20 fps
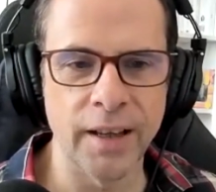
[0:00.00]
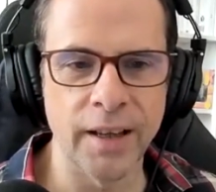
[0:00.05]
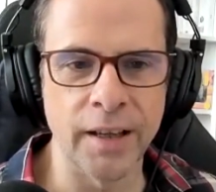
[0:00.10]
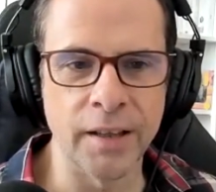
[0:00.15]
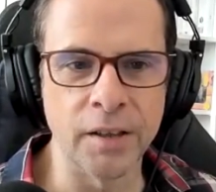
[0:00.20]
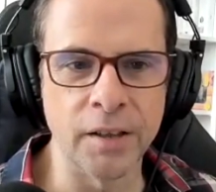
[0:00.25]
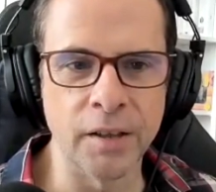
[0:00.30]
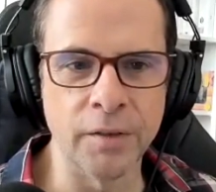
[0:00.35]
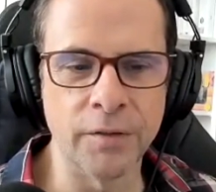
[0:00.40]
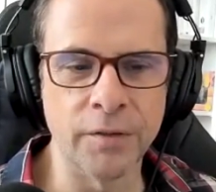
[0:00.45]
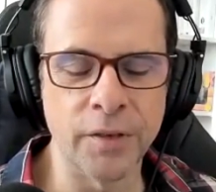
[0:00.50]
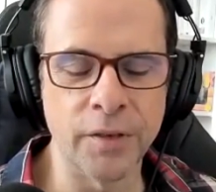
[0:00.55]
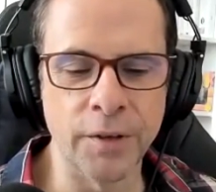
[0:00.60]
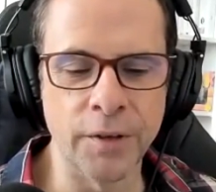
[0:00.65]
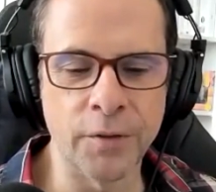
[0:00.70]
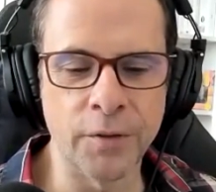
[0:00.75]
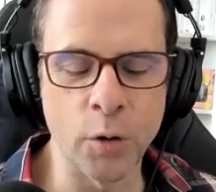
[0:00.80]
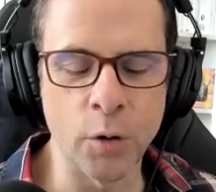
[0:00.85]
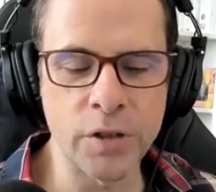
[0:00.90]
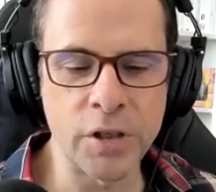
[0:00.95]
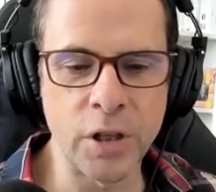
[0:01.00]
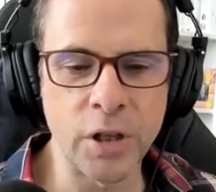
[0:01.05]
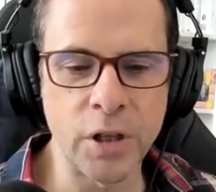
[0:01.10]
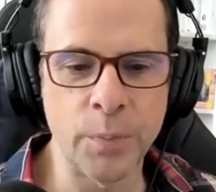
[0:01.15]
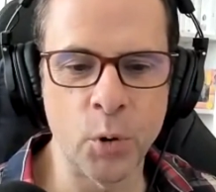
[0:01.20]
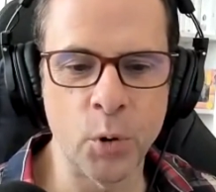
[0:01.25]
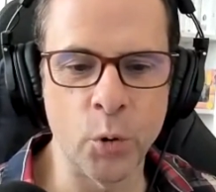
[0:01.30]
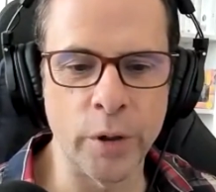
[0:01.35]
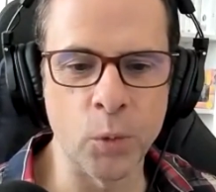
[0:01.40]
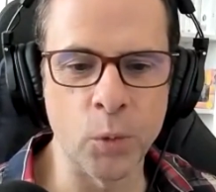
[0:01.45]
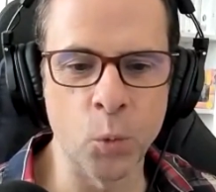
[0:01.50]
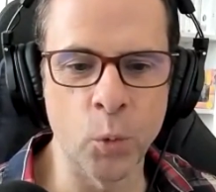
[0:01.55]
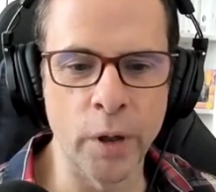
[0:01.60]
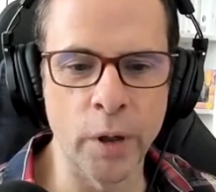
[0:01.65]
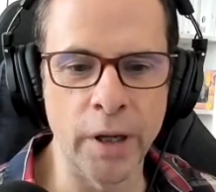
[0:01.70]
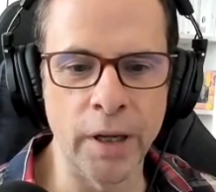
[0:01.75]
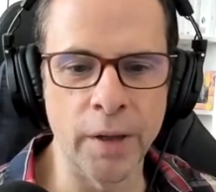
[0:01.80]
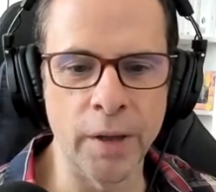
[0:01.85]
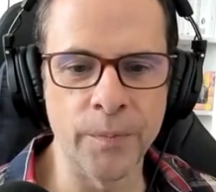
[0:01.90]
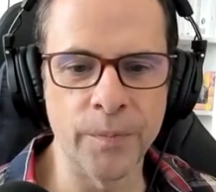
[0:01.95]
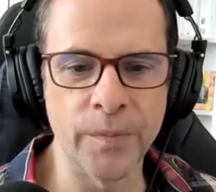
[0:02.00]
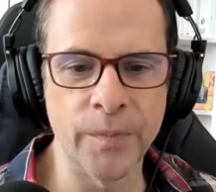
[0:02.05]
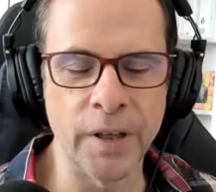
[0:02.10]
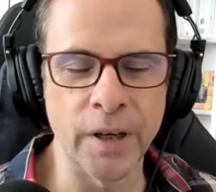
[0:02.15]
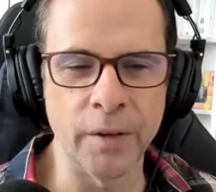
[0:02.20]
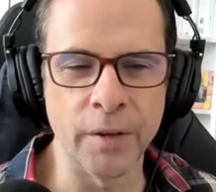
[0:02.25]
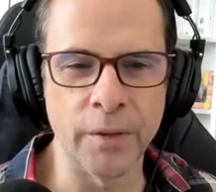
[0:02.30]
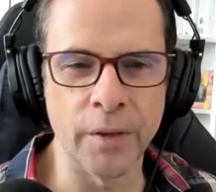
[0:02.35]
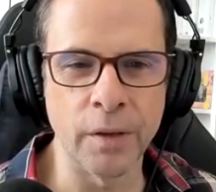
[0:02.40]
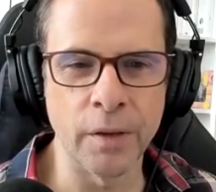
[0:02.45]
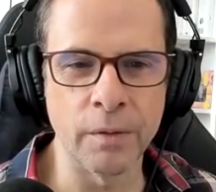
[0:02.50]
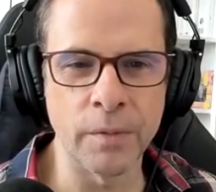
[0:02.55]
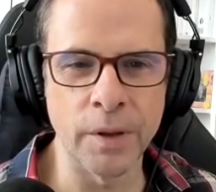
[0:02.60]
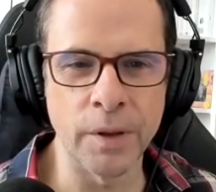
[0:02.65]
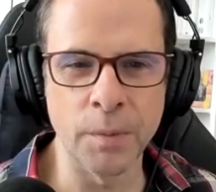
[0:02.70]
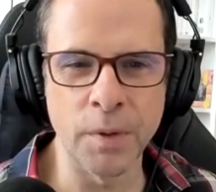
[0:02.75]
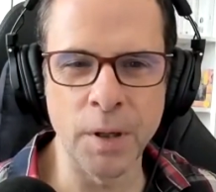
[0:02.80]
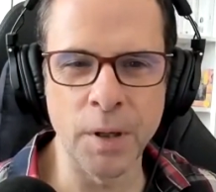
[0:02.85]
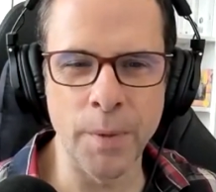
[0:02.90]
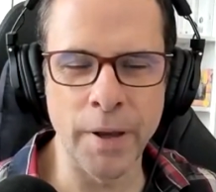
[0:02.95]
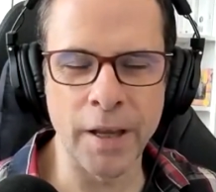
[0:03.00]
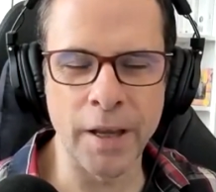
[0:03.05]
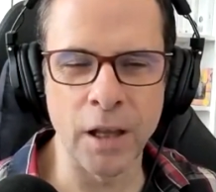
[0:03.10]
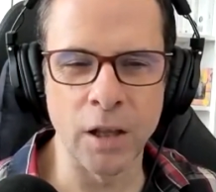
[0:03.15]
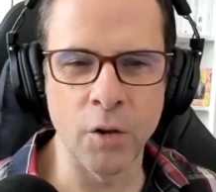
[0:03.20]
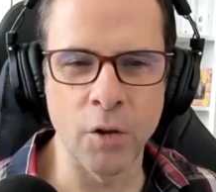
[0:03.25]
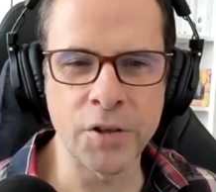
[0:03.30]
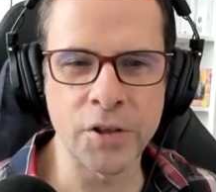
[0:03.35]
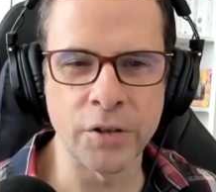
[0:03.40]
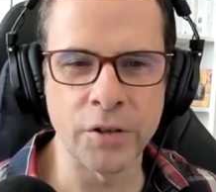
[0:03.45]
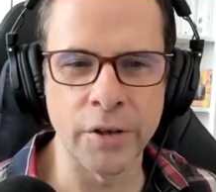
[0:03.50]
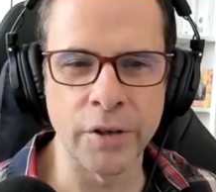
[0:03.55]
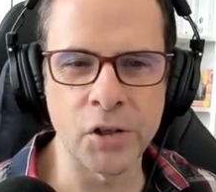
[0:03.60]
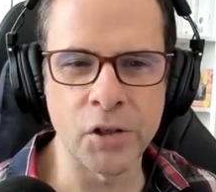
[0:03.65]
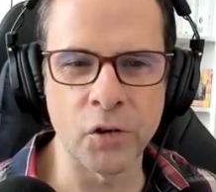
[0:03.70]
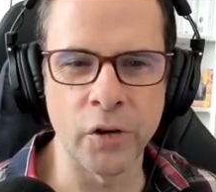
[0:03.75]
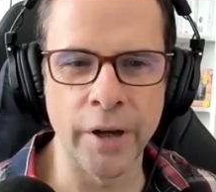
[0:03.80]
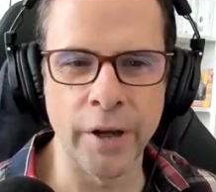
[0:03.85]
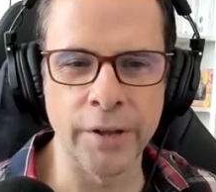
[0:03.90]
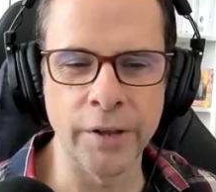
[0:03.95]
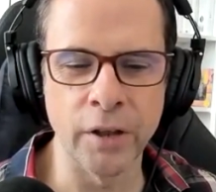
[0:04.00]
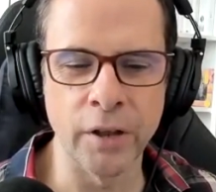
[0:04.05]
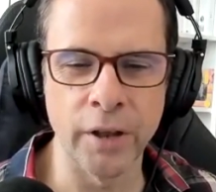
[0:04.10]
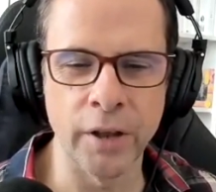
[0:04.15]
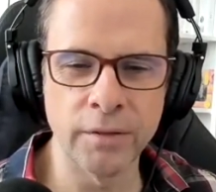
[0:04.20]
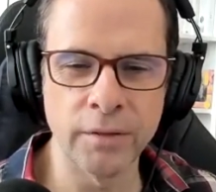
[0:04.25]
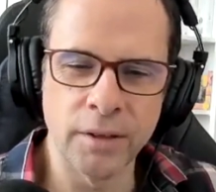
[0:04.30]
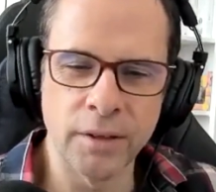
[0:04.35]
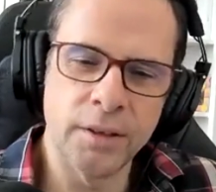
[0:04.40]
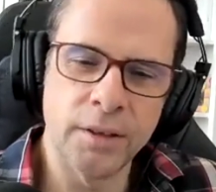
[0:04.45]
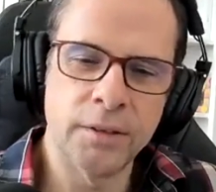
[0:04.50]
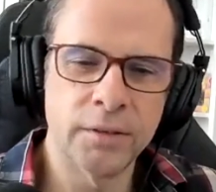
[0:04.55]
and you've got to the point where you make a loss in a trade, and you're like,